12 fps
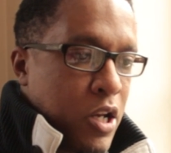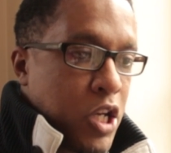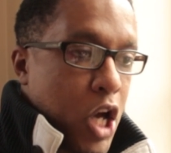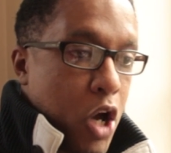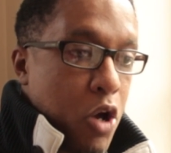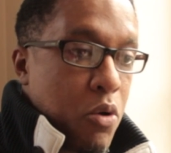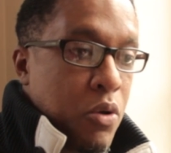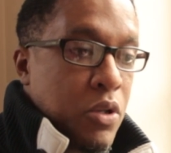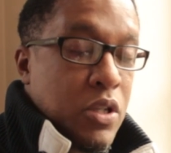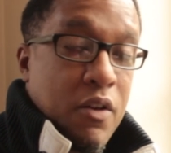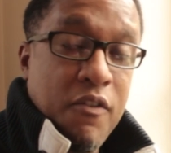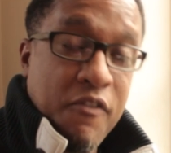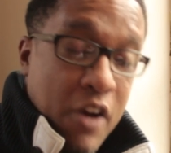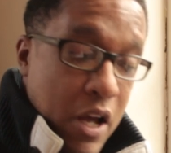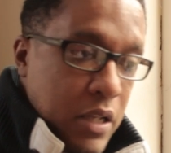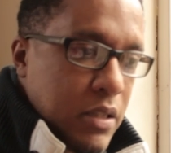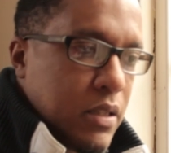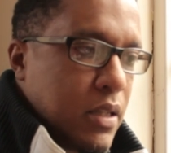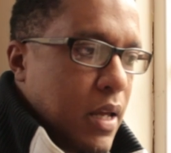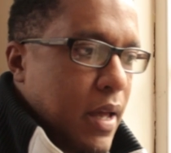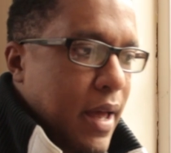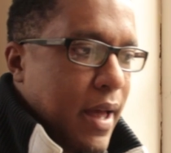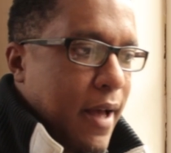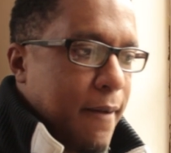Go to the first
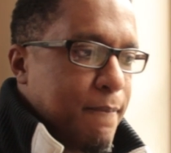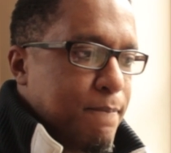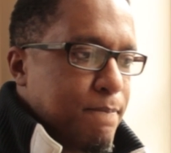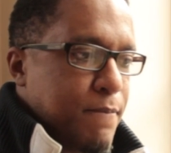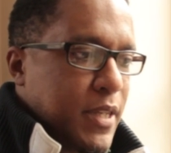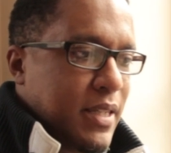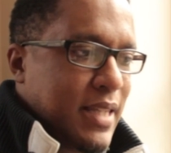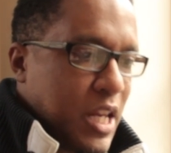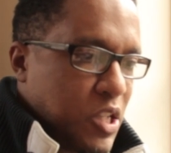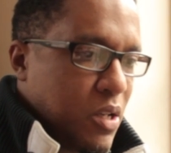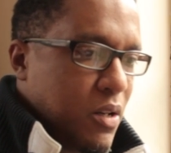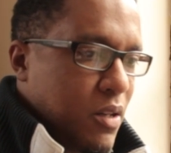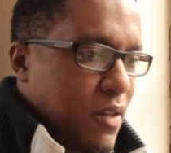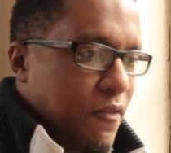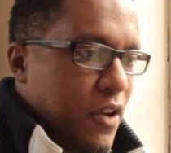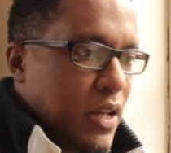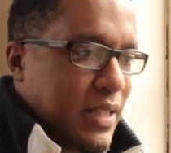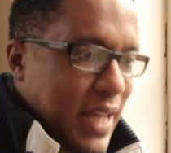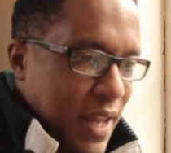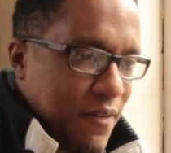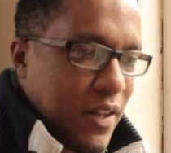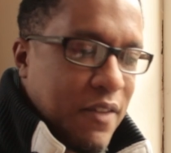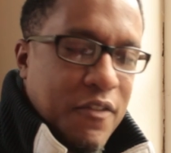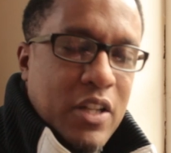um, session, the first
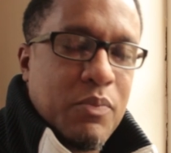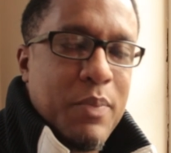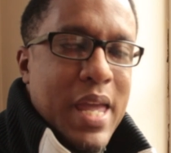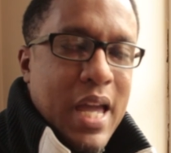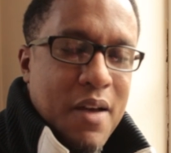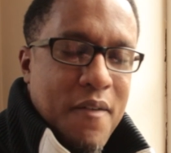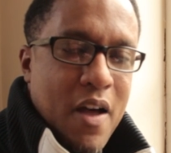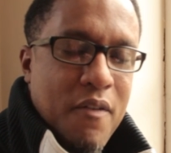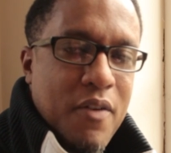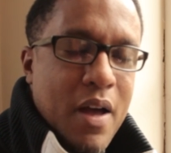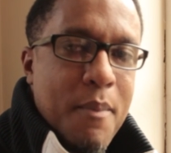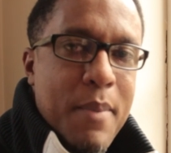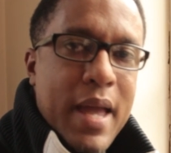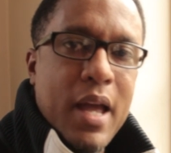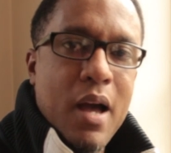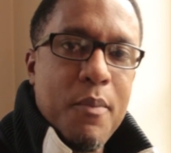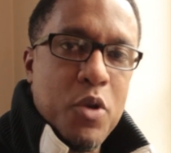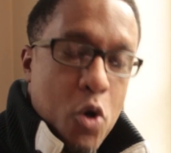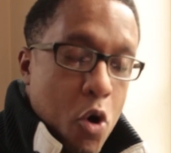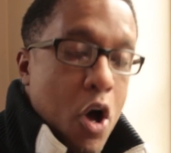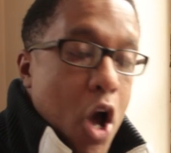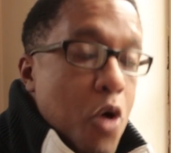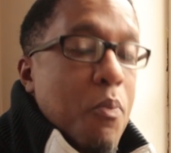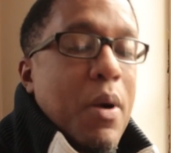evening, the first meeting of Alpha, and make up
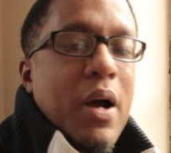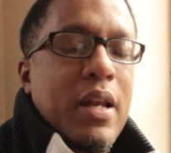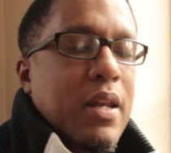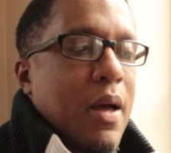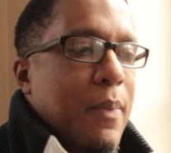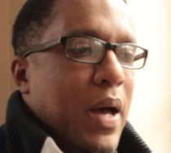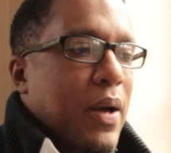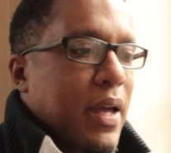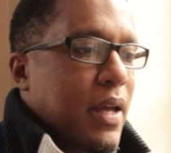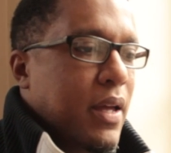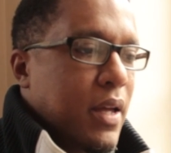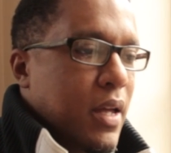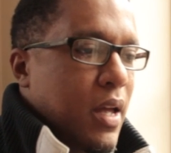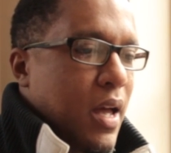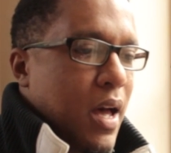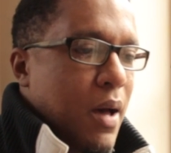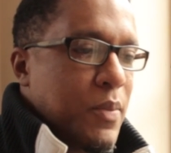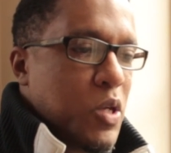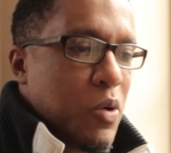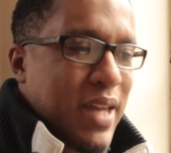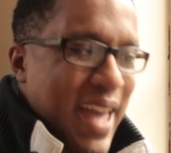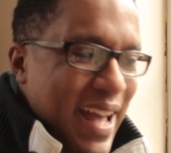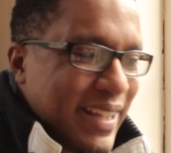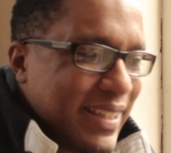your own mind about it. Um, you'll
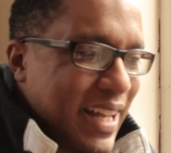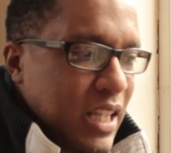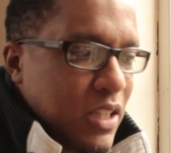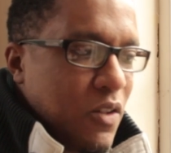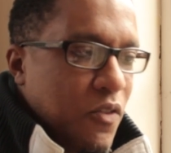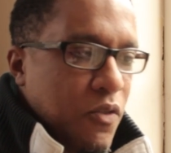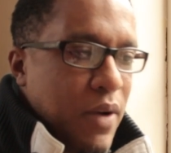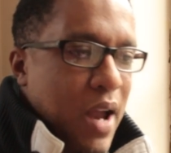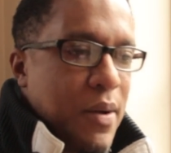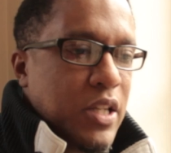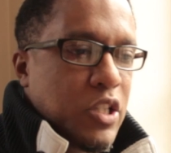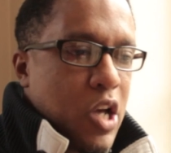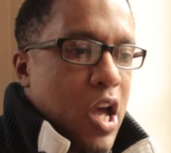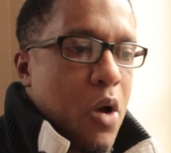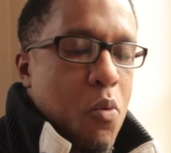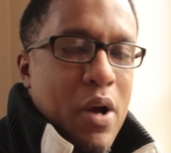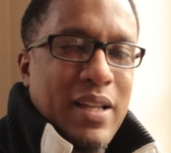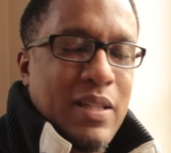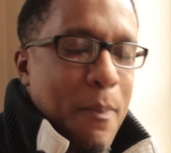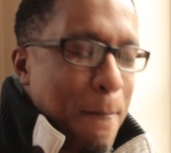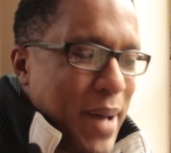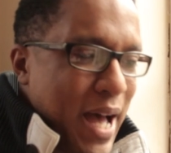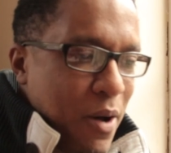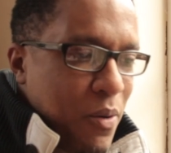get a sense of where it's going, what it's
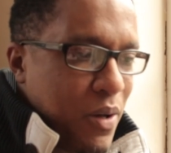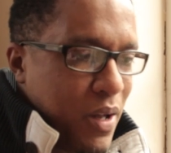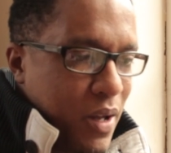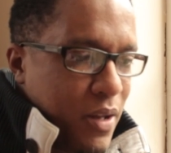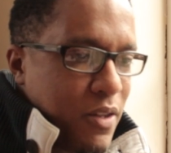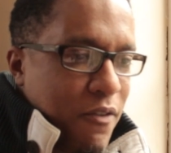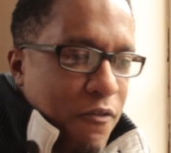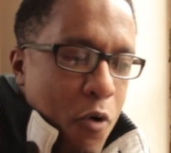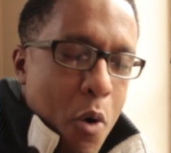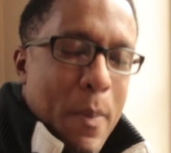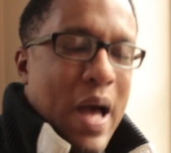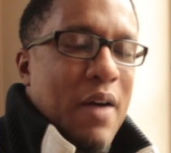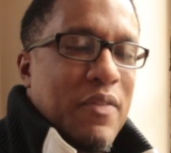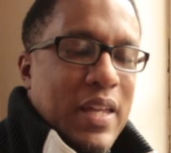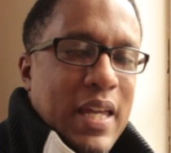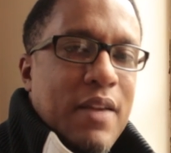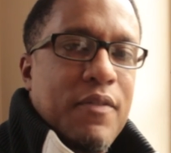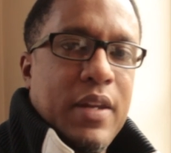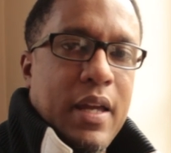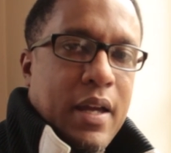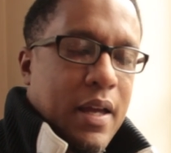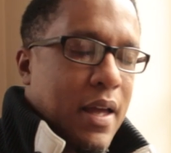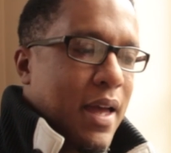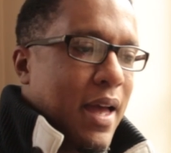about, the format of the evening,
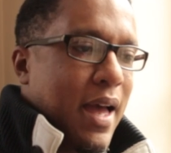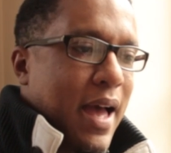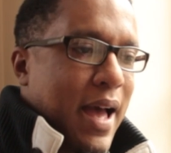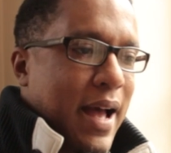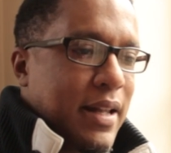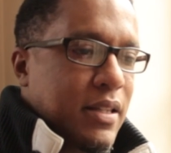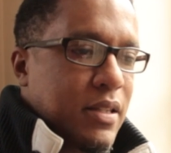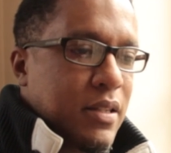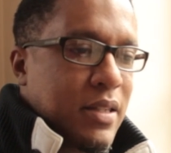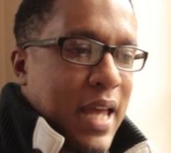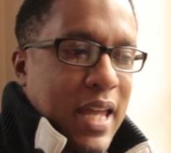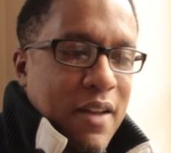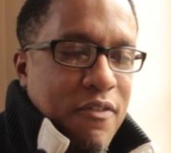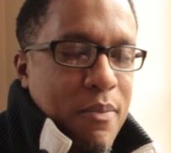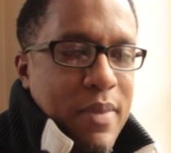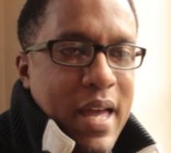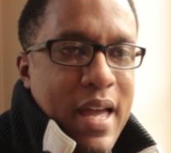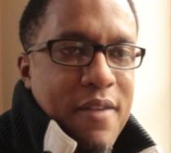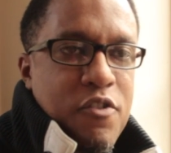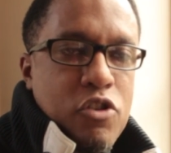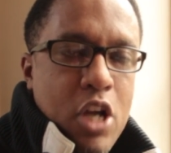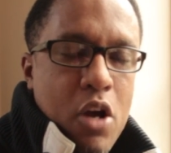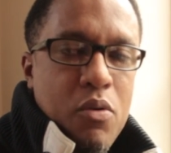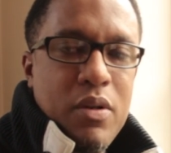and take it from there. If you
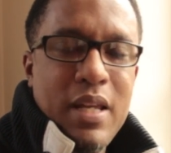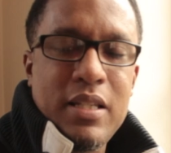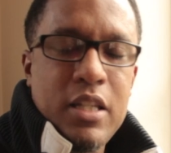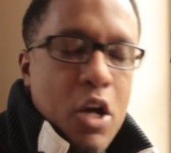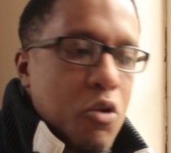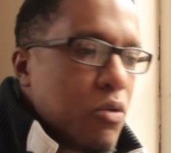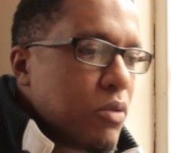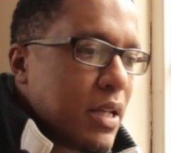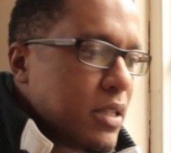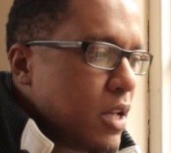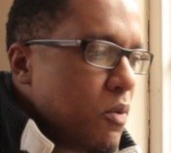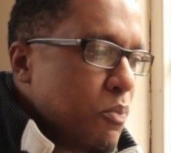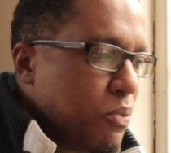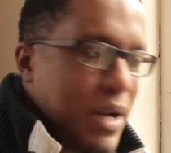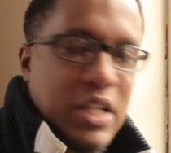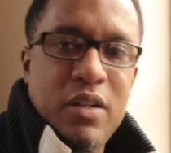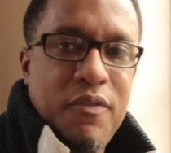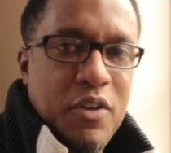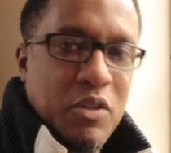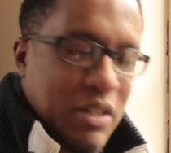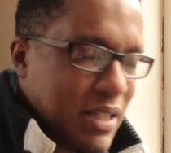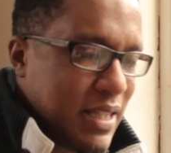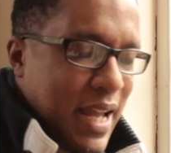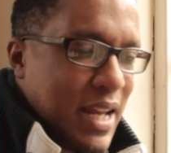don't, there's no there's no pressure for you to
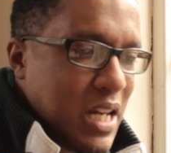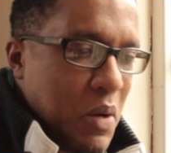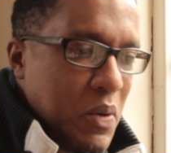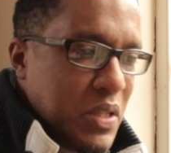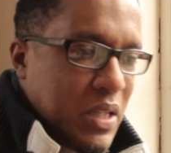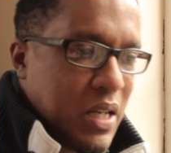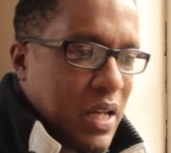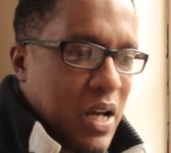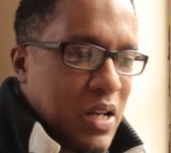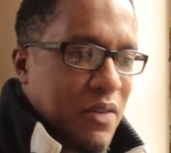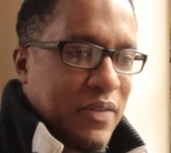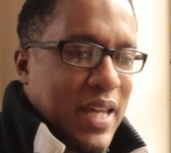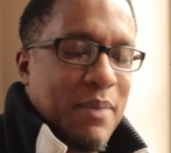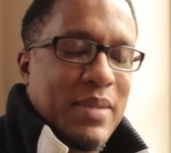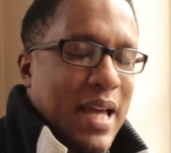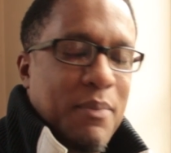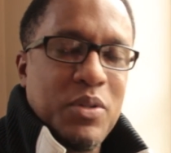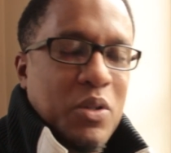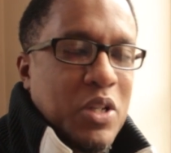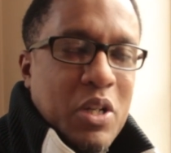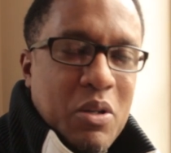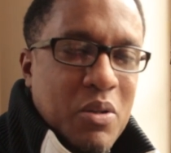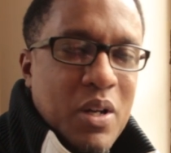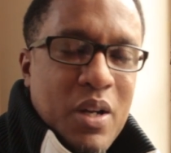stay. No one's going to kind of keep tabs on
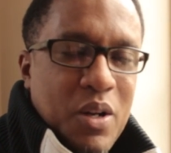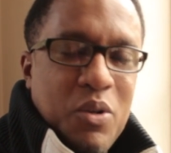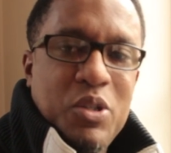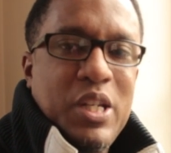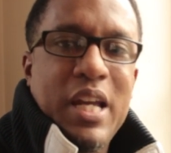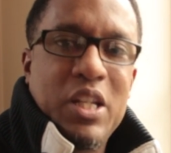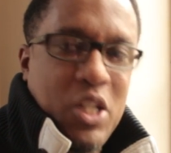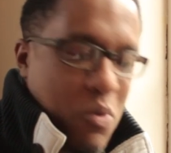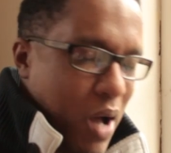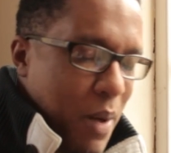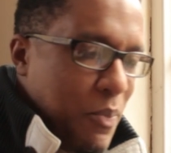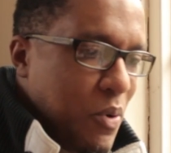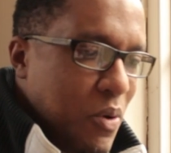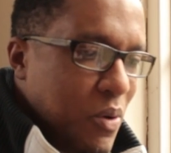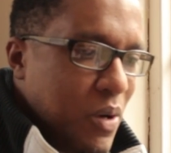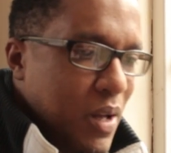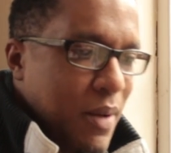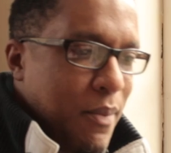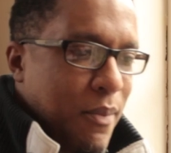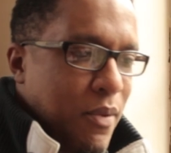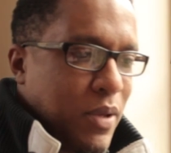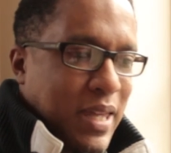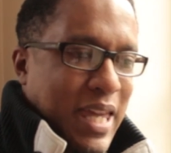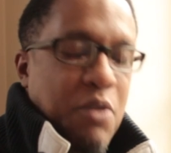you or chase you up or
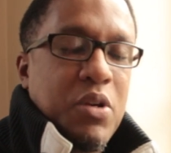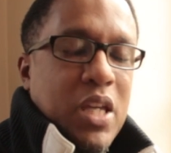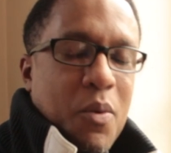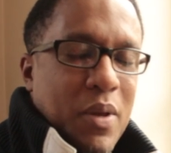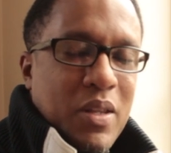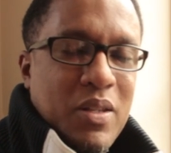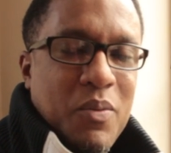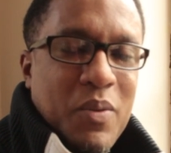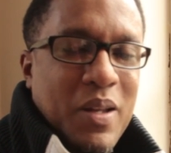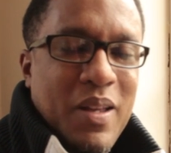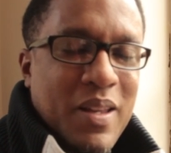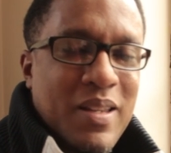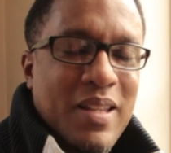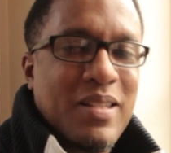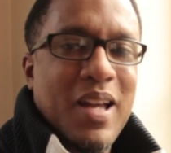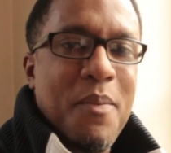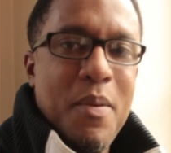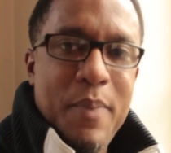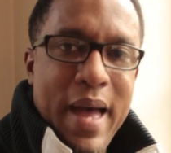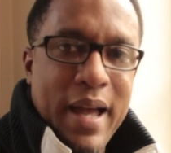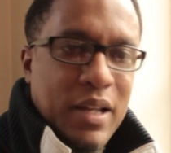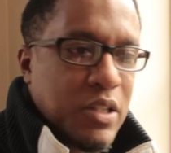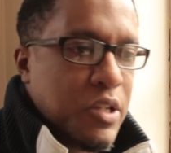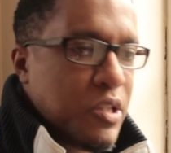guilt you into into coming
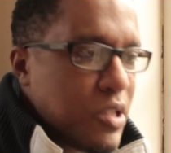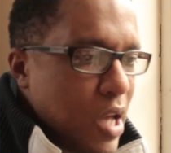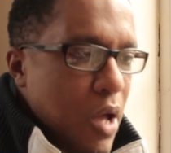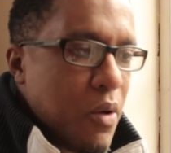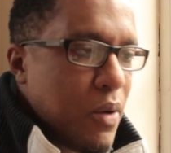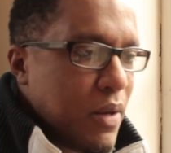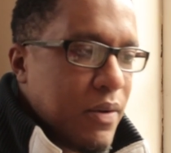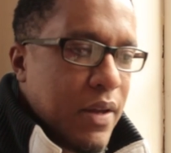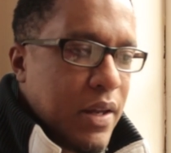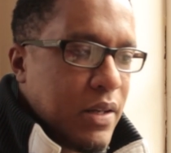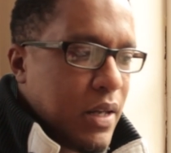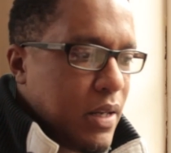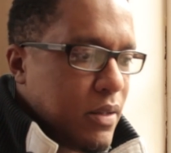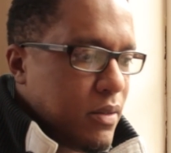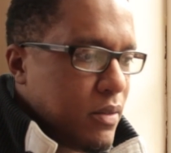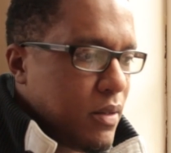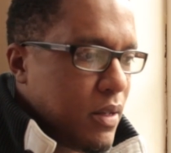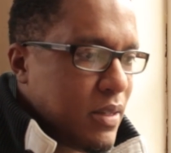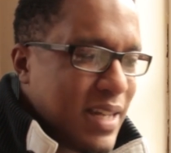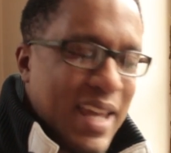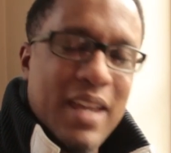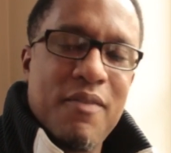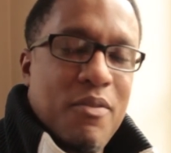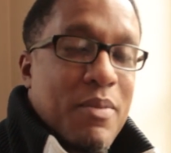back. So just go and, and, and, and
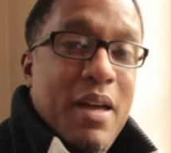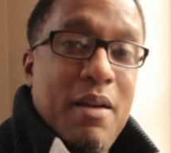take it from